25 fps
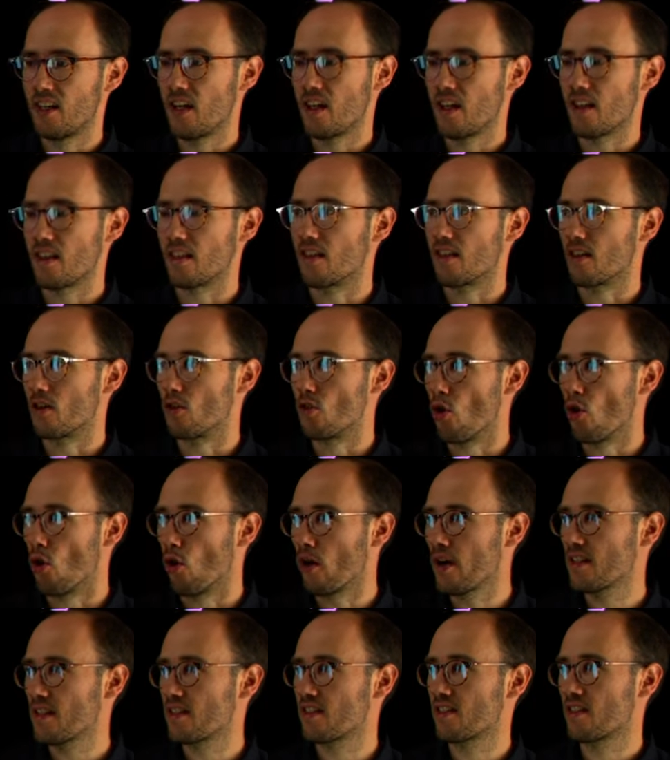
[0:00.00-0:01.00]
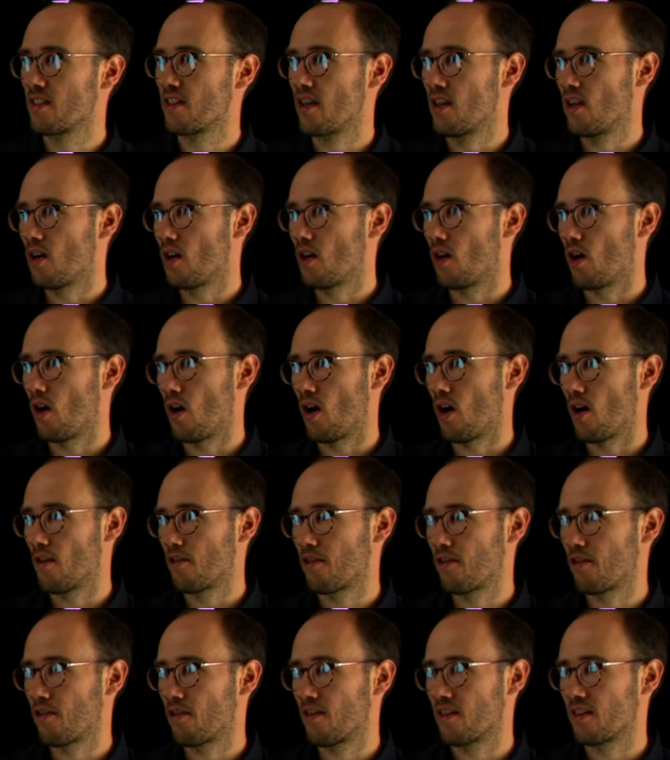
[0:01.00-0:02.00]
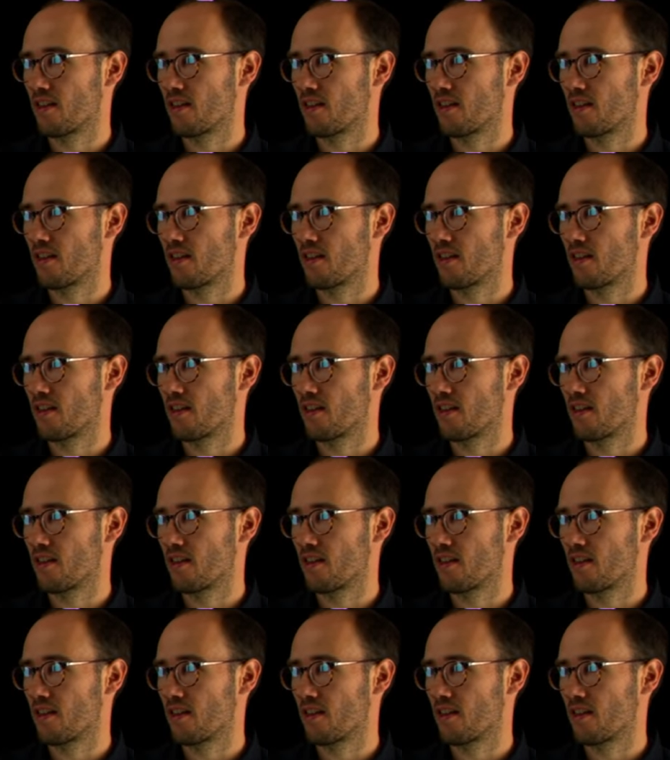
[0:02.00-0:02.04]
the noise of